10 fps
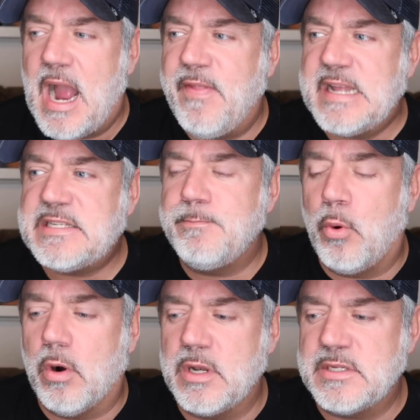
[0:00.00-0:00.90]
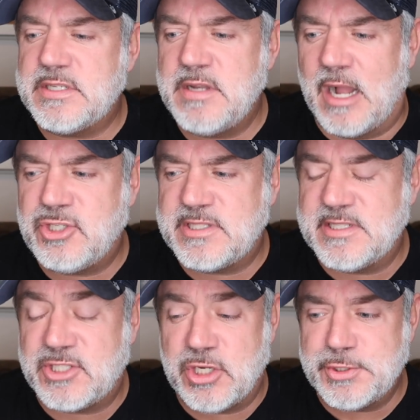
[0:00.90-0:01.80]
I think it's important, not just
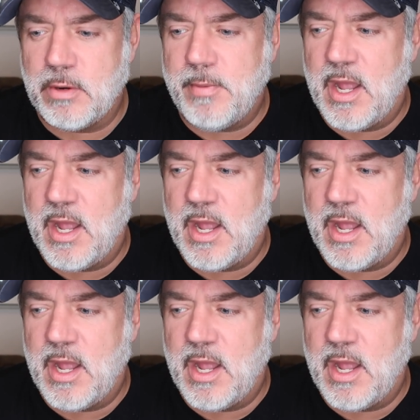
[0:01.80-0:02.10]
as children,